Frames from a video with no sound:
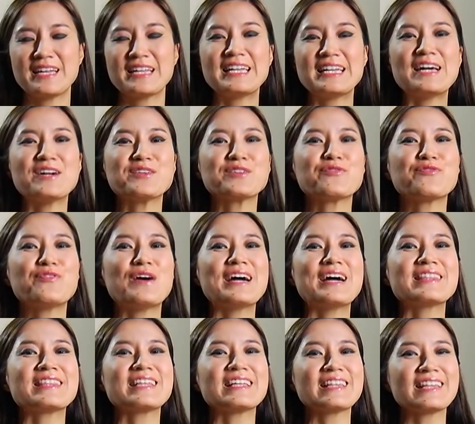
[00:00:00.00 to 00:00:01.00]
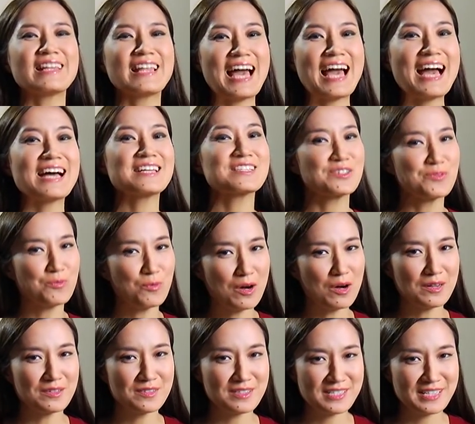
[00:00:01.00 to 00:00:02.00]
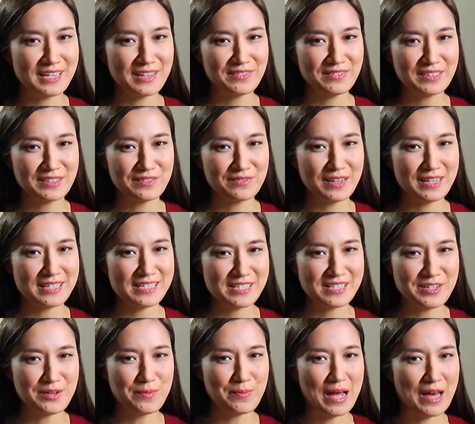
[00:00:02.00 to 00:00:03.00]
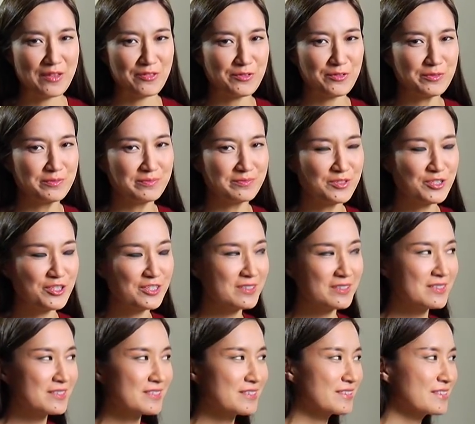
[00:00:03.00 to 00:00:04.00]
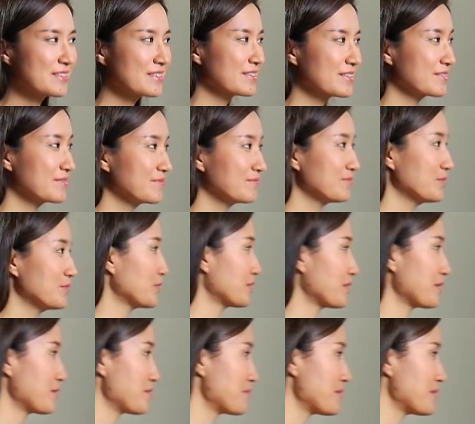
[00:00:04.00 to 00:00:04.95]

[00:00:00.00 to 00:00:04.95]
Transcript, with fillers: Now to find the last water saving device in your bathroom, just look in the